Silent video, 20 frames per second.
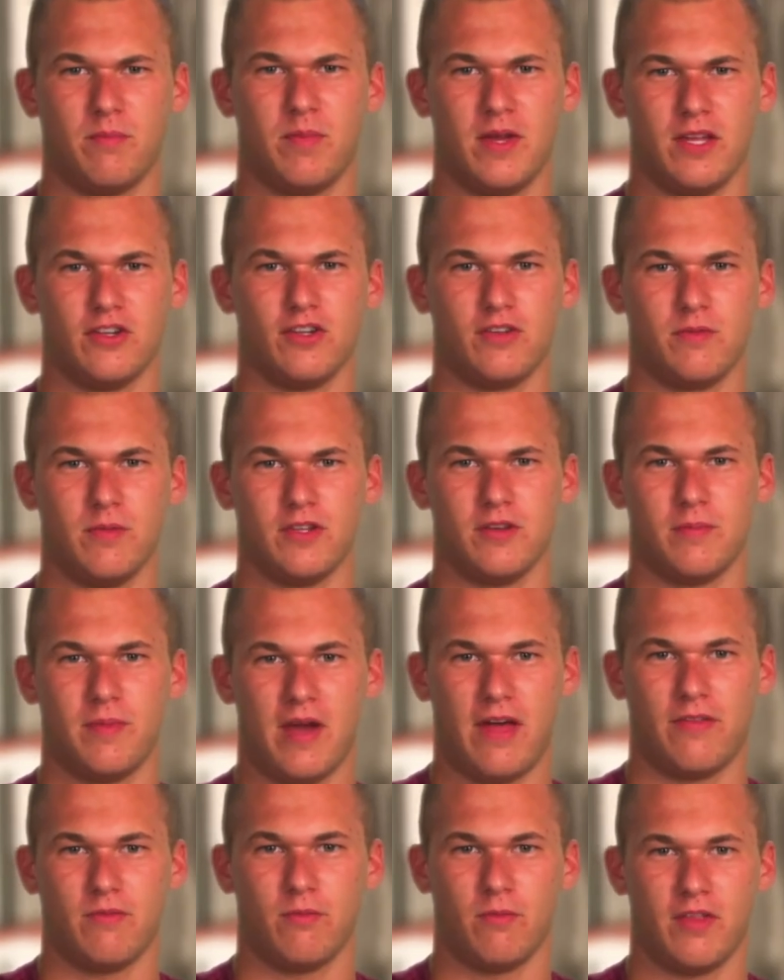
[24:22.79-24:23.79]
Pizza Schmizza's
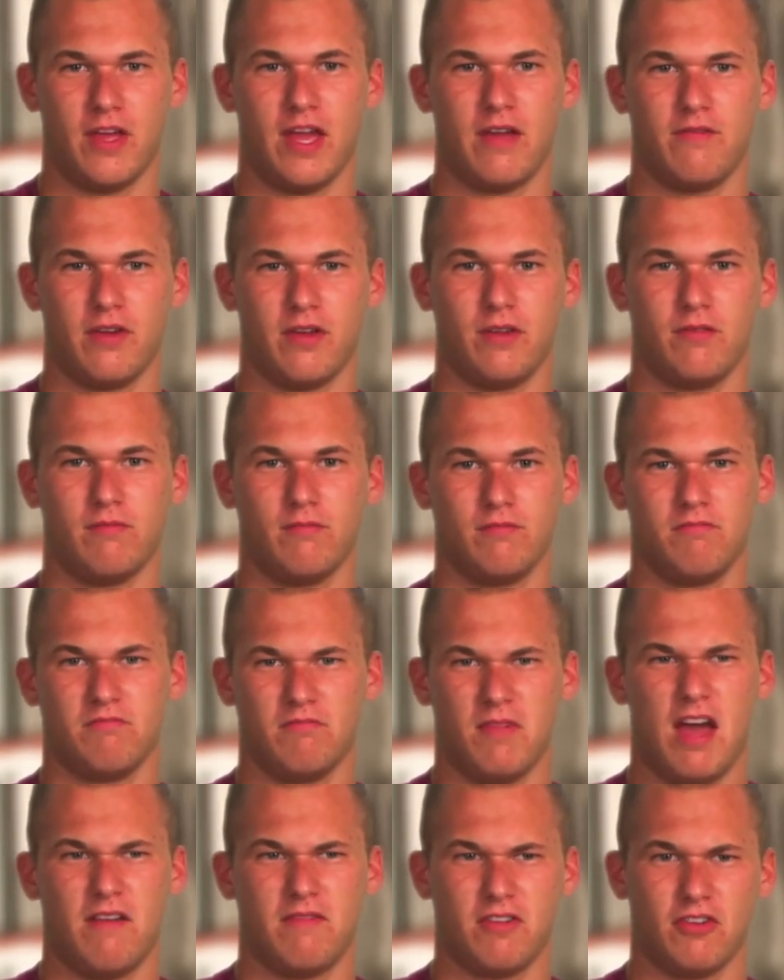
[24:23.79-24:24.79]
bathroom with Averey.
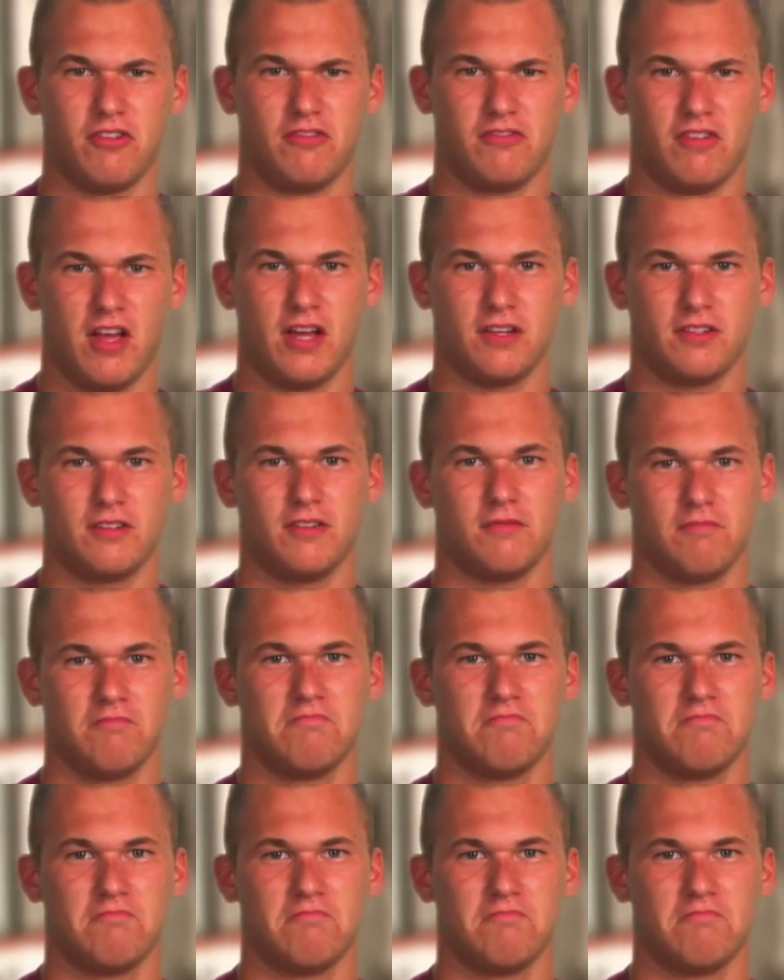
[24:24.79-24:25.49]
Having good sex.